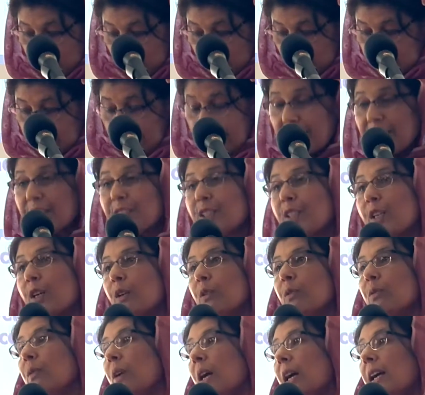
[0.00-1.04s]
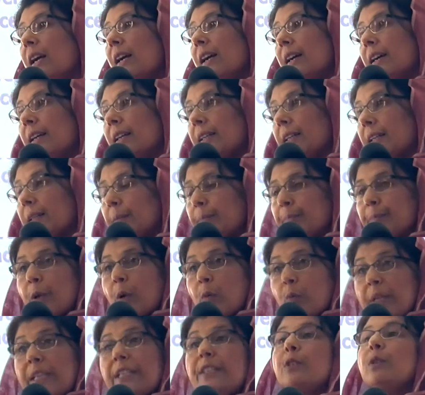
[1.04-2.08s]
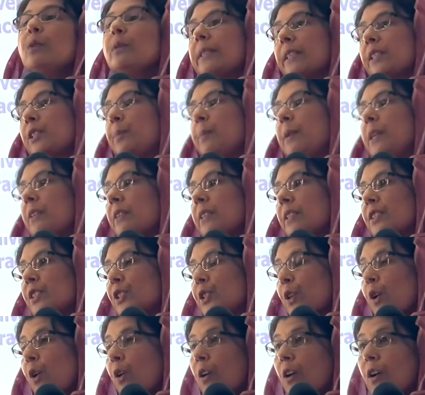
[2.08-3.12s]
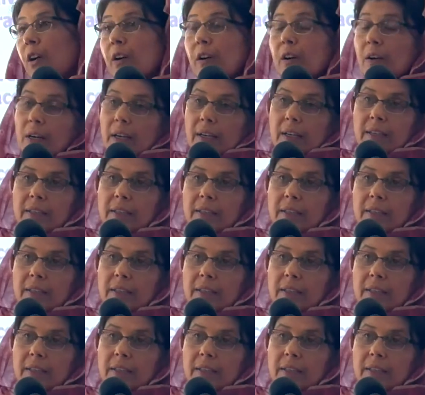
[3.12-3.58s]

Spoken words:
Okay, so we do experience awe